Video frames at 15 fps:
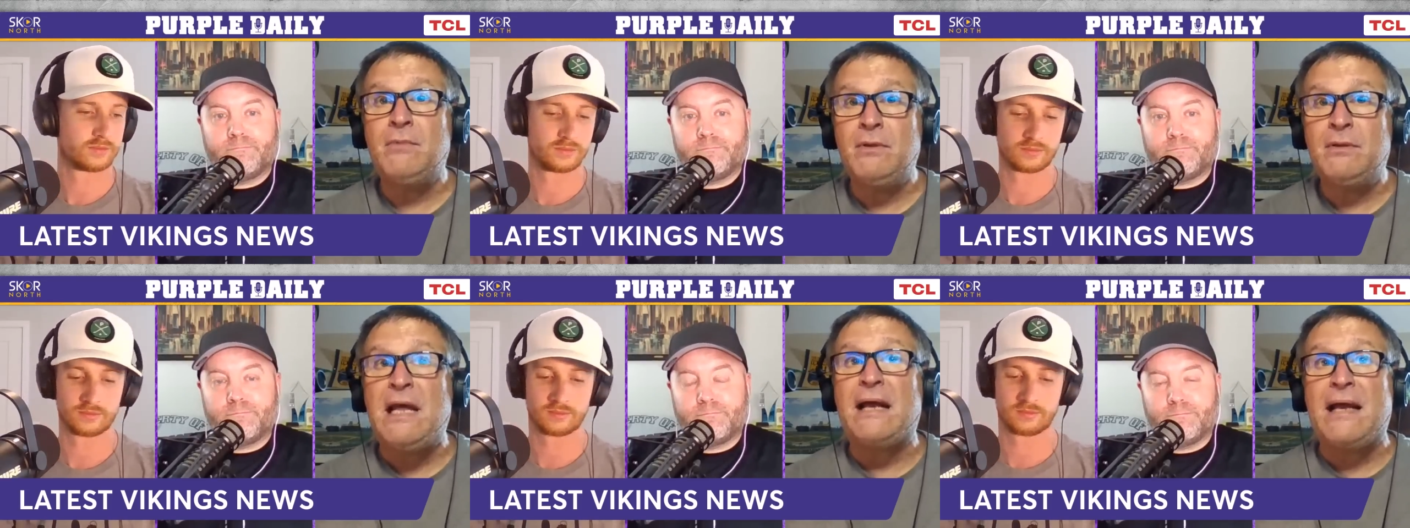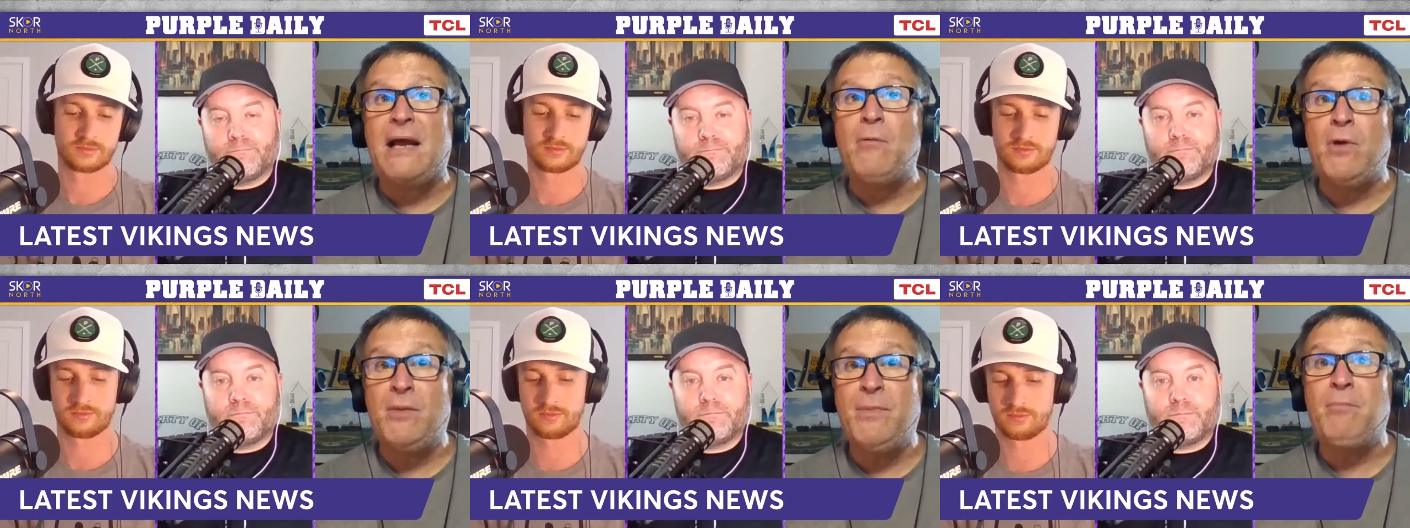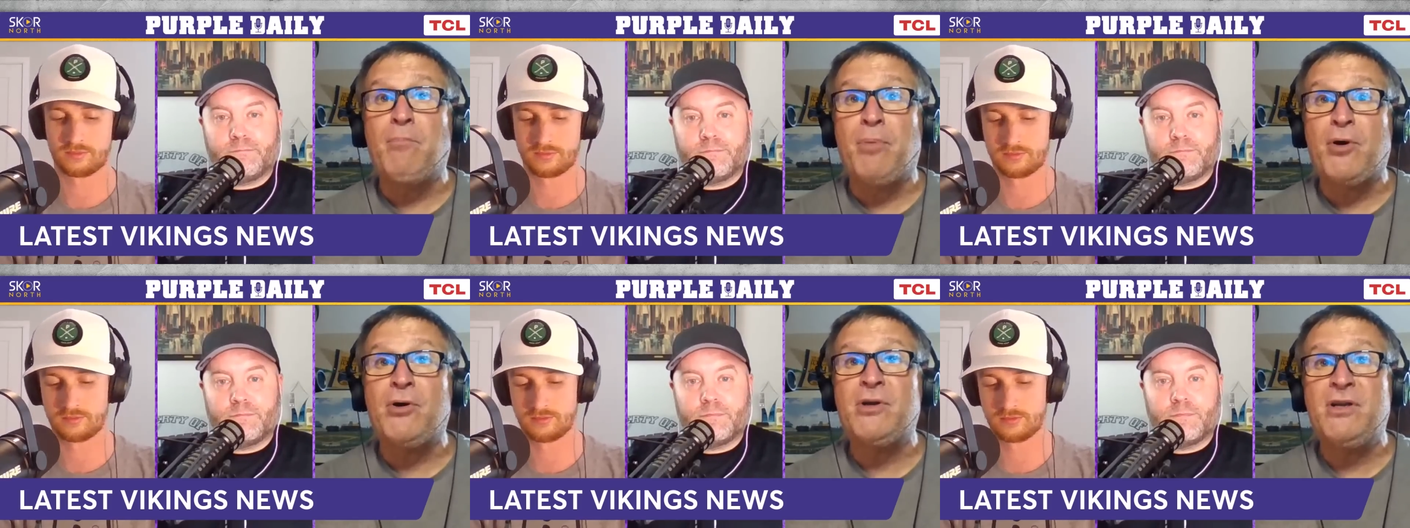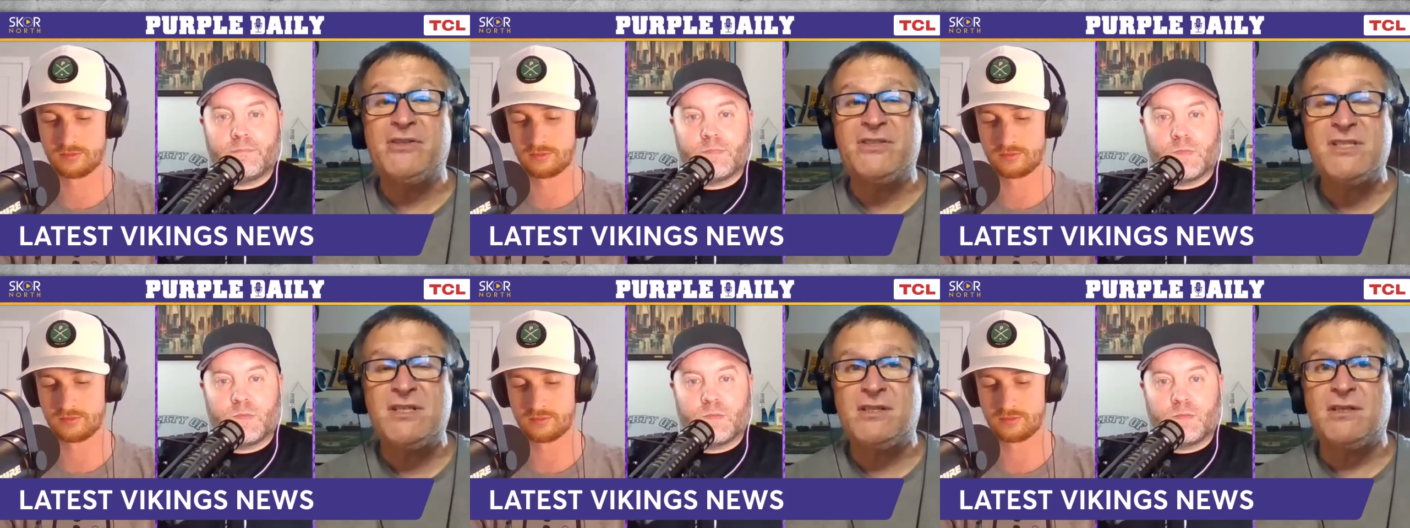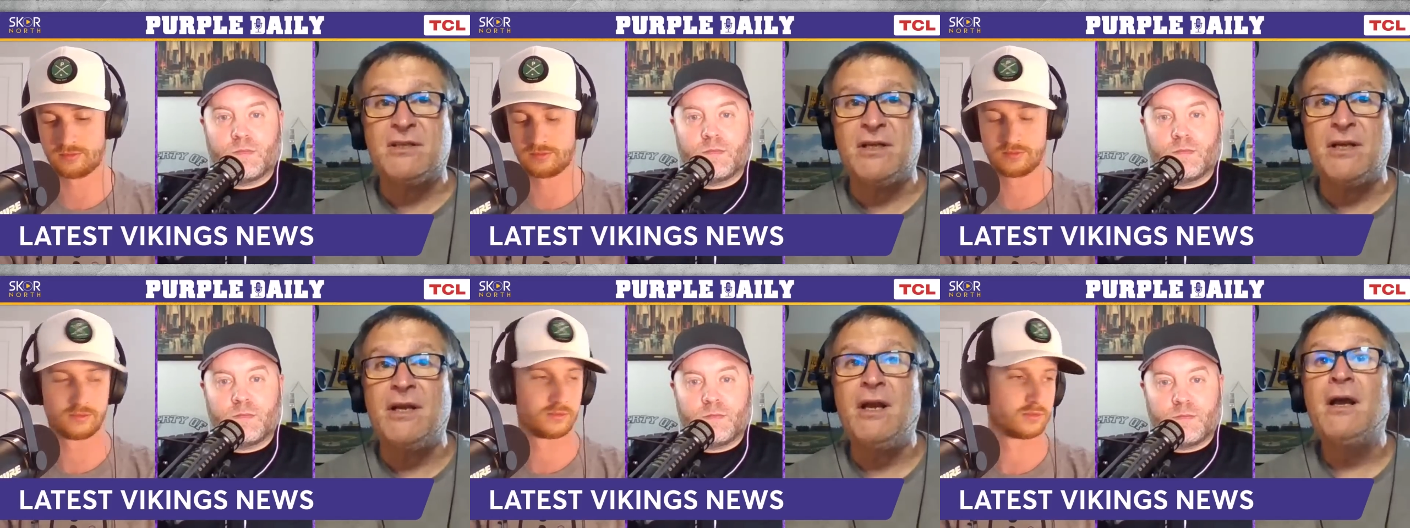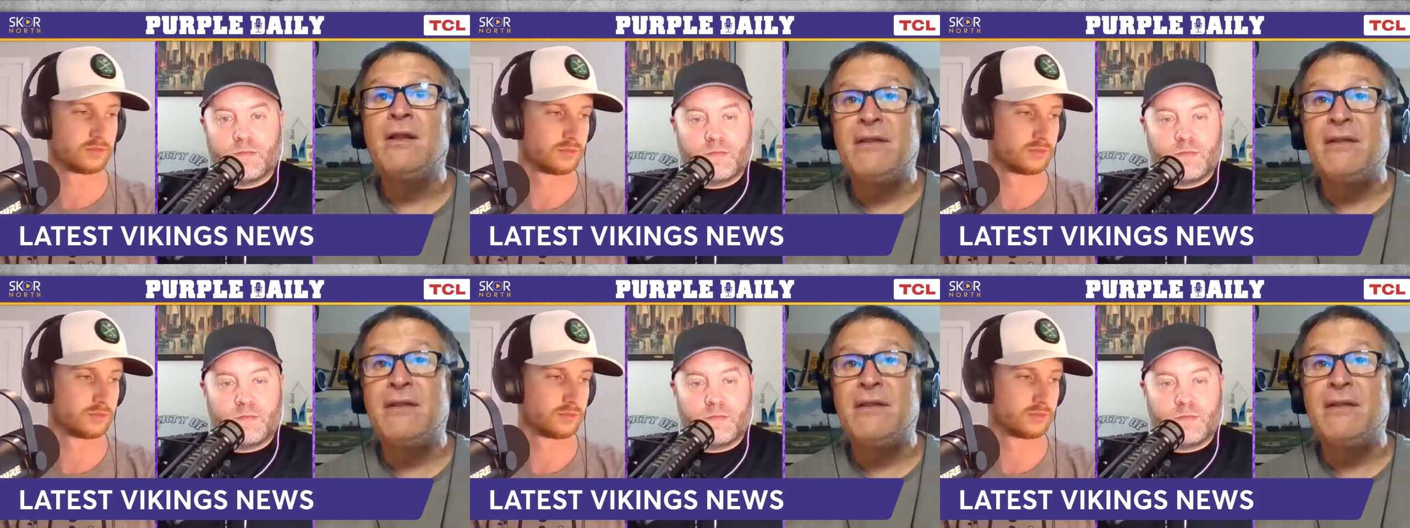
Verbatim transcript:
Speaker 1: that guy would have been burned consistently.